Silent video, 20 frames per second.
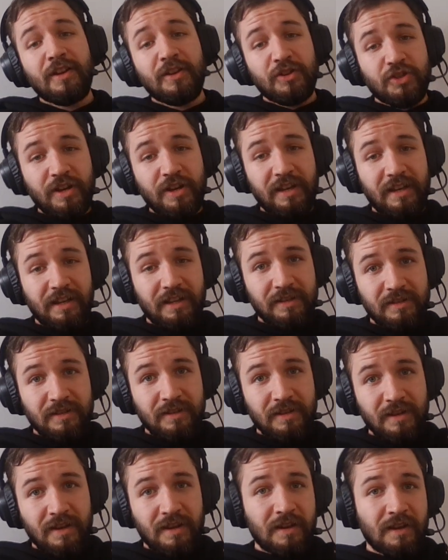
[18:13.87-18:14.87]
Chickens
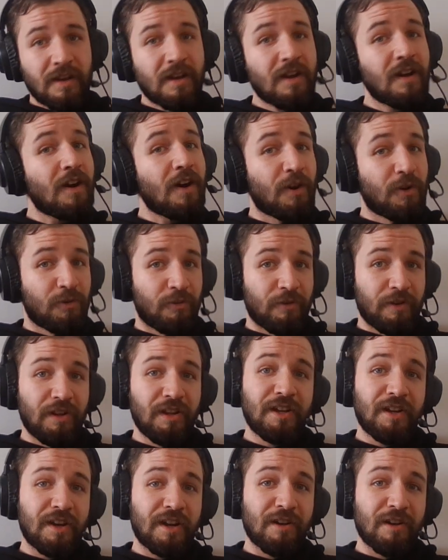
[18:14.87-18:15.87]
are
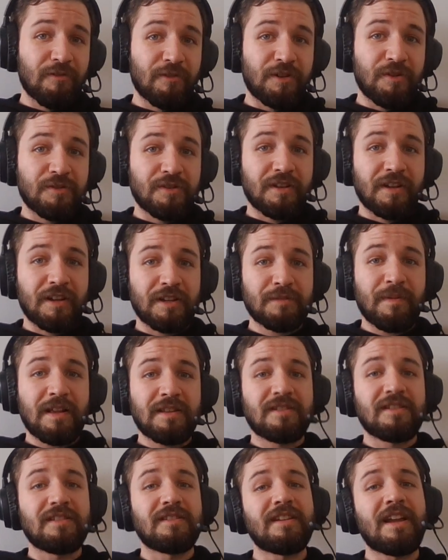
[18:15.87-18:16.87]
really good at reducing expenses.